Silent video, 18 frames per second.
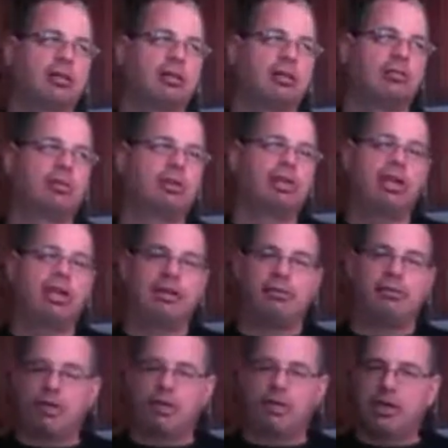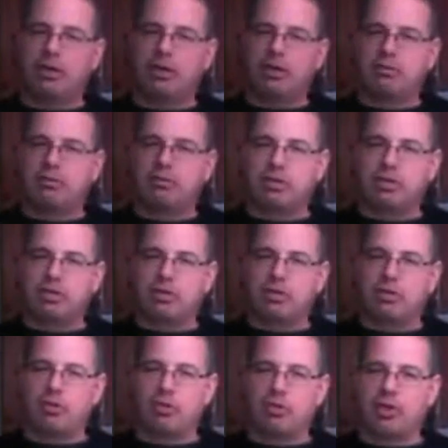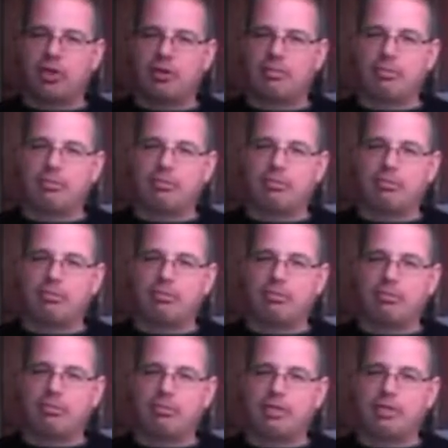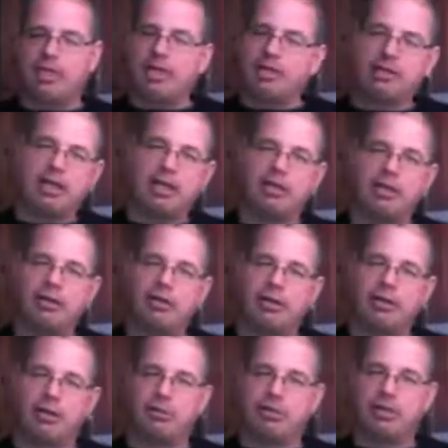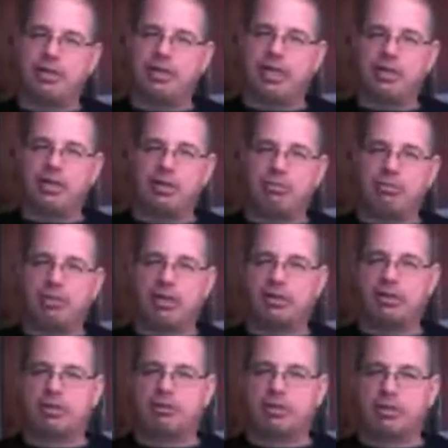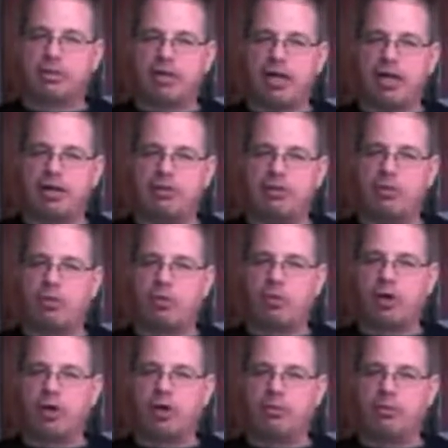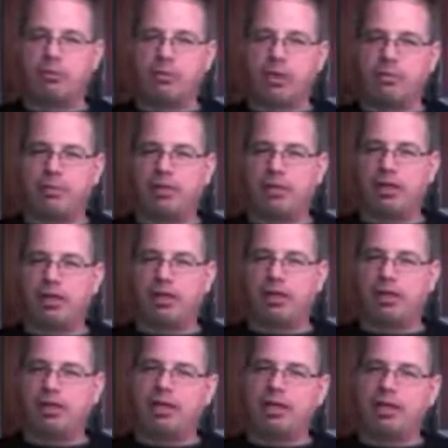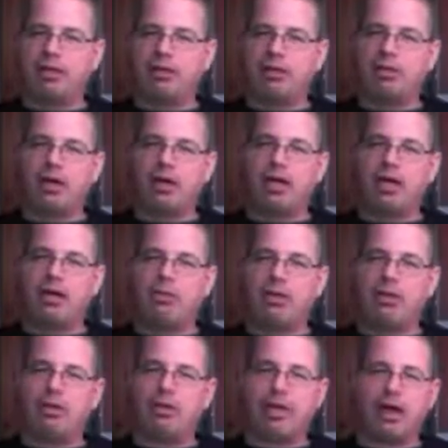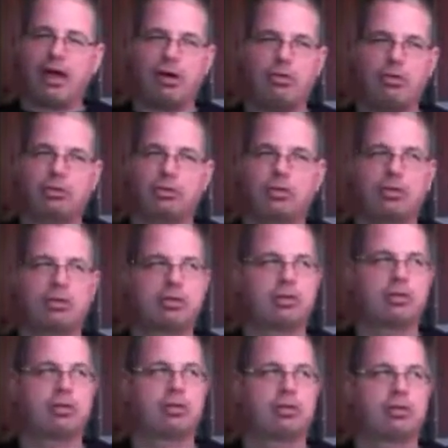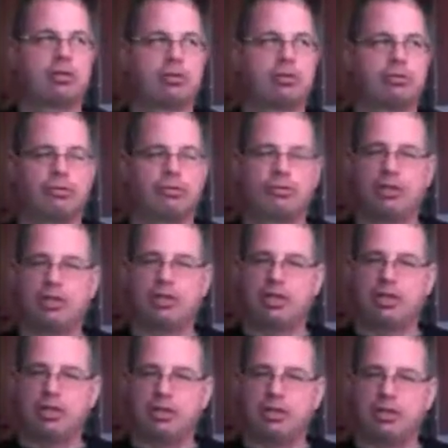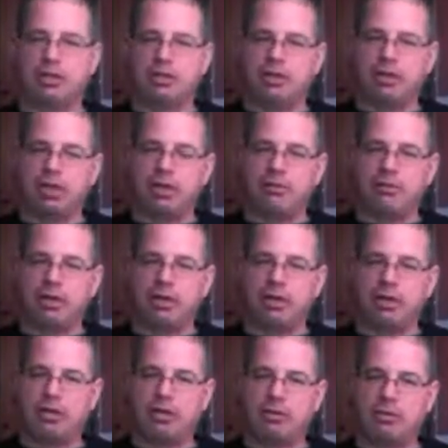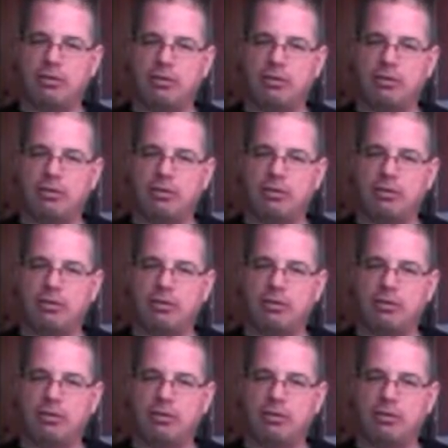related videos from showing up doesn't that hurt their retention because i'm sure that's when people are clicking away without finishing an entire video